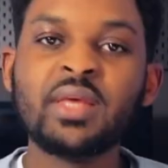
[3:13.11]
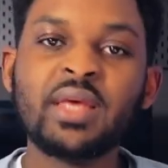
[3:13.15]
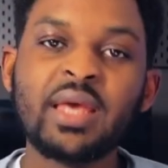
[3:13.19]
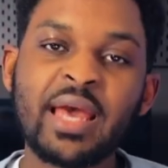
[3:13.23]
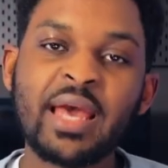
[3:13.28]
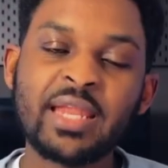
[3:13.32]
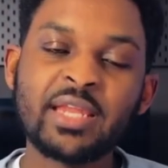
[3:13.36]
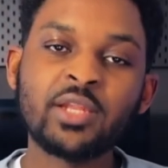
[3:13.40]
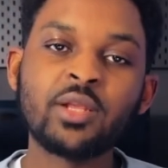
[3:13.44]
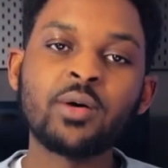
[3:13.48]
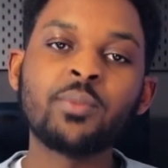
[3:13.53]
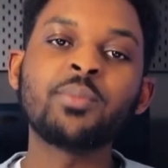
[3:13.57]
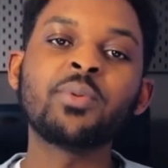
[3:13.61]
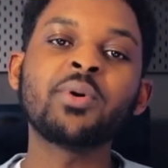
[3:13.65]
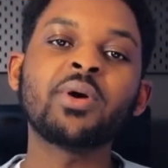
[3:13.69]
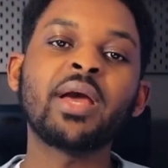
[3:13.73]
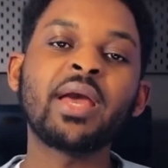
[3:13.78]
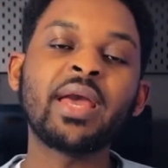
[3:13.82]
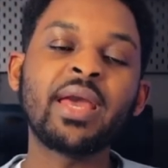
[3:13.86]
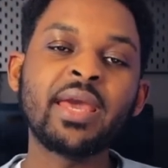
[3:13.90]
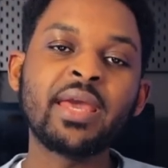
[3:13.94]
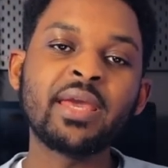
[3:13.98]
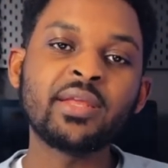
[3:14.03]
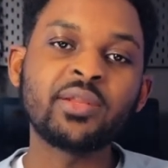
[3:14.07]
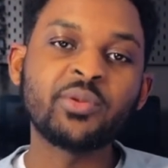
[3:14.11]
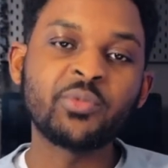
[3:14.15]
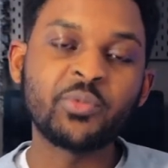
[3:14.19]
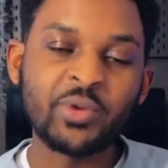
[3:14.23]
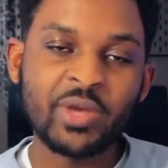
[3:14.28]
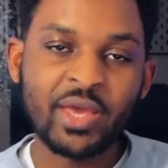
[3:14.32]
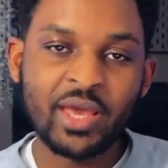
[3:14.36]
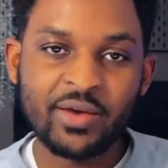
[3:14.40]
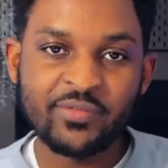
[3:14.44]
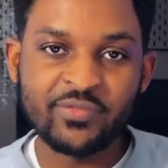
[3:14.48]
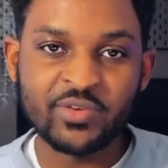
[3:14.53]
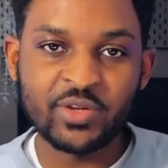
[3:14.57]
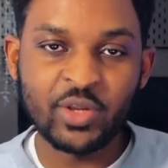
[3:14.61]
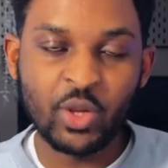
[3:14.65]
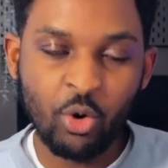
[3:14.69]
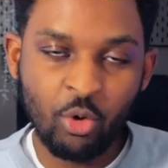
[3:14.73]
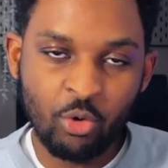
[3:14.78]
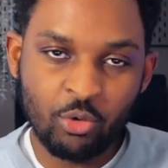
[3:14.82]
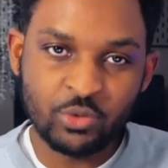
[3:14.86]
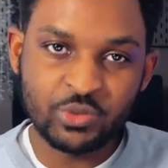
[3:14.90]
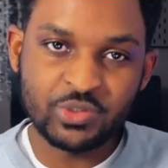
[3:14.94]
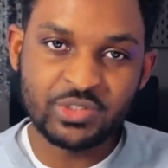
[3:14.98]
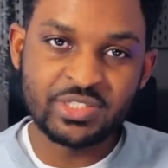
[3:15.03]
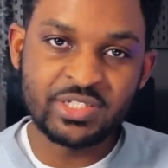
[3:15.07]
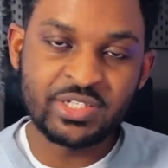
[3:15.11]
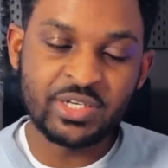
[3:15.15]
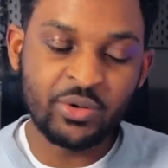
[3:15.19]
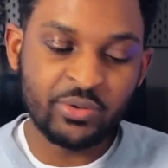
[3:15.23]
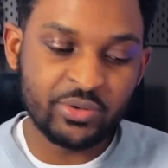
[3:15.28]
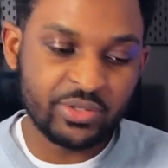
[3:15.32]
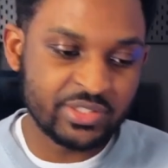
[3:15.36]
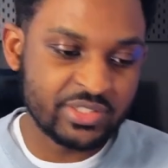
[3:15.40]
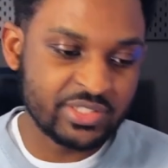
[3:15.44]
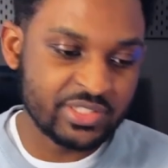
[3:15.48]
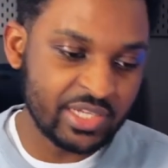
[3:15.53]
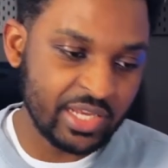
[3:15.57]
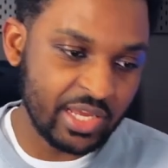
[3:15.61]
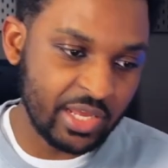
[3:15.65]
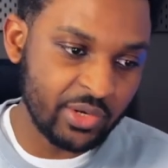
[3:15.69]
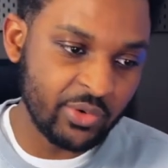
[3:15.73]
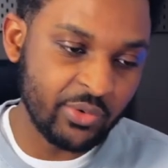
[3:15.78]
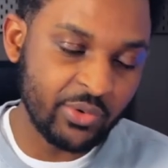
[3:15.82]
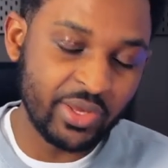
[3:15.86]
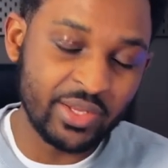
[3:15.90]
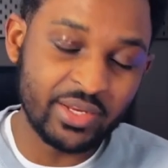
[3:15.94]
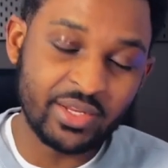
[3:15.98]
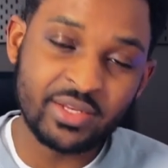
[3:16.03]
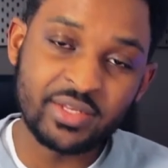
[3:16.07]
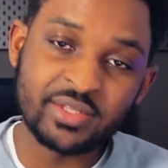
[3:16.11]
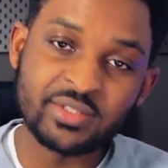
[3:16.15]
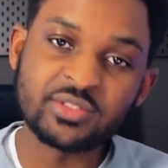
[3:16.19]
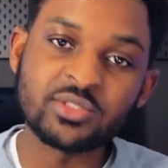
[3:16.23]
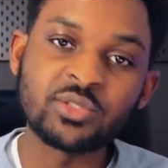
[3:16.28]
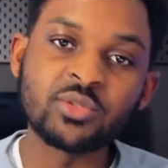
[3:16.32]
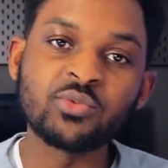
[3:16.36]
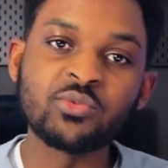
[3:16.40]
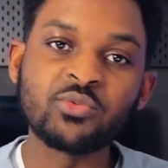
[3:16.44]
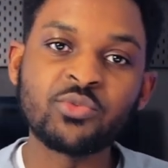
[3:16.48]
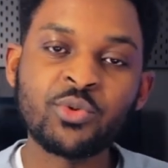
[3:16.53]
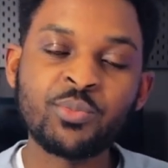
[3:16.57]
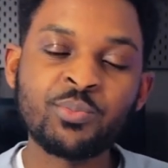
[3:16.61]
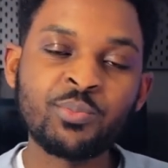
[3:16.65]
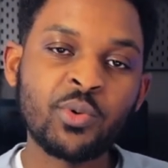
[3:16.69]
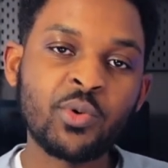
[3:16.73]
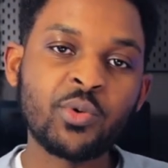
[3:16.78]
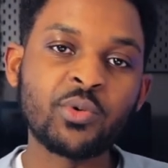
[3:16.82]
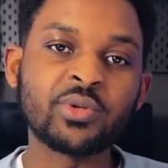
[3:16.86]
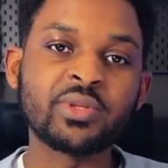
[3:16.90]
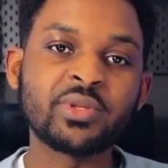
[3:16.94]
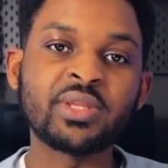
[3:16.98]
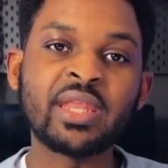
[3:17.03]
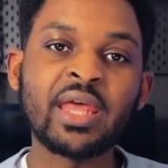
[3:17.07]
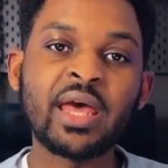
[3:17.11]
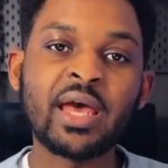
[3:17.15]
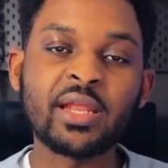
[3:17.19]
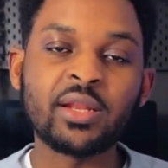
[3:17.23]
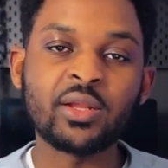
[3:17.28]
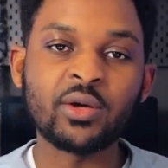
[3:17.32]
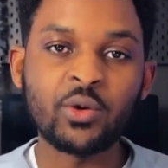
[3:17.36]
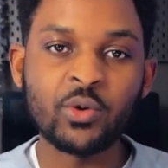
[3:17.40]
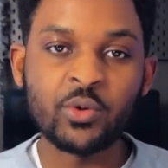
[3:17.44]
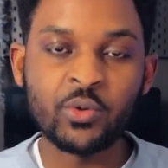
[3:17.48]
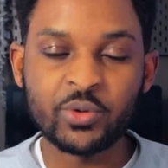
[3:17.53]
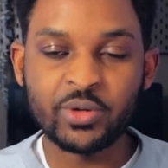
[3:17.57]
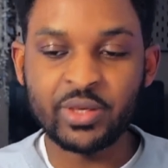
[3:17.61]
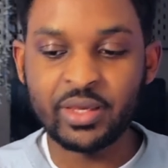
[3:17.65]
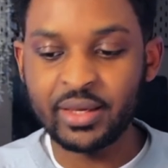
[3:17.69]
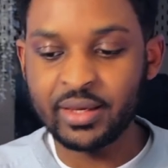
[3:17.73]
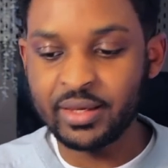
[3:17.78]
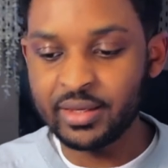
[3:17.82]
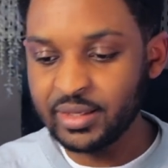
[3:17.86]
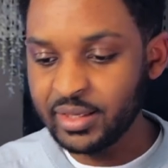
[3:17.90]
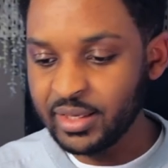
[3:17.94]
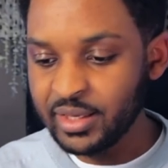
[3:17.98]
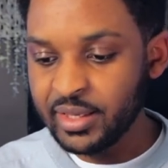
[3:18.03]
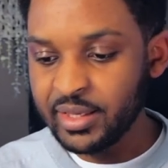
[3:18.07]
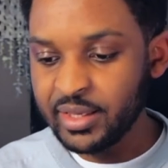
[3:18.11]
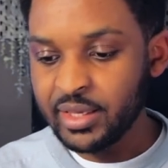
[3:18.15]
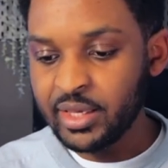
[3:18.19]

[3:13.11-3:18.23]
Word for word: At number eight, we have an OG on this channel and it is remote.ok.